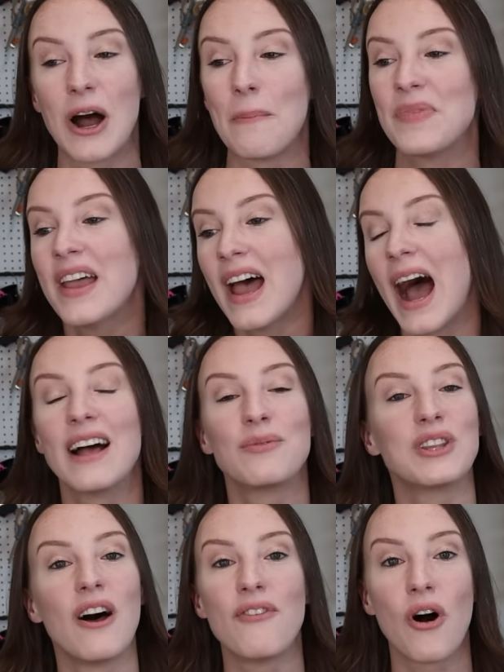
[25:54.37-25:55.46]
I
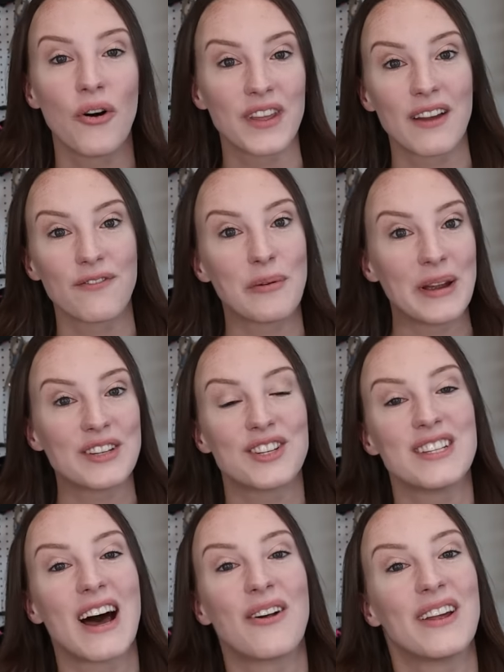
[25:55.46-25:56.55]
would love all the
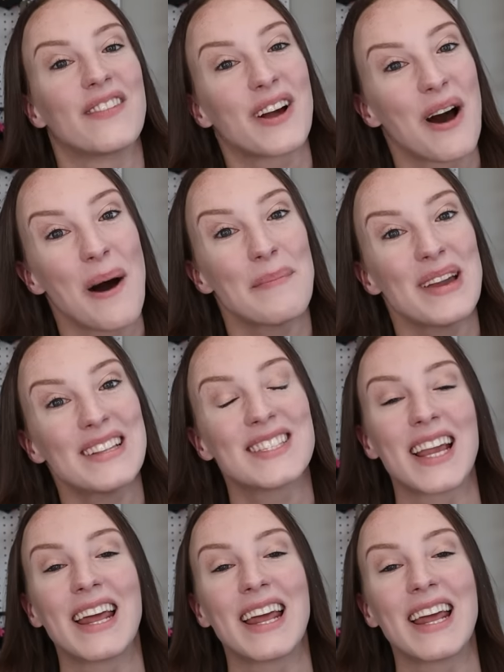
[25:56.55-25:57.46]
information down in the comments.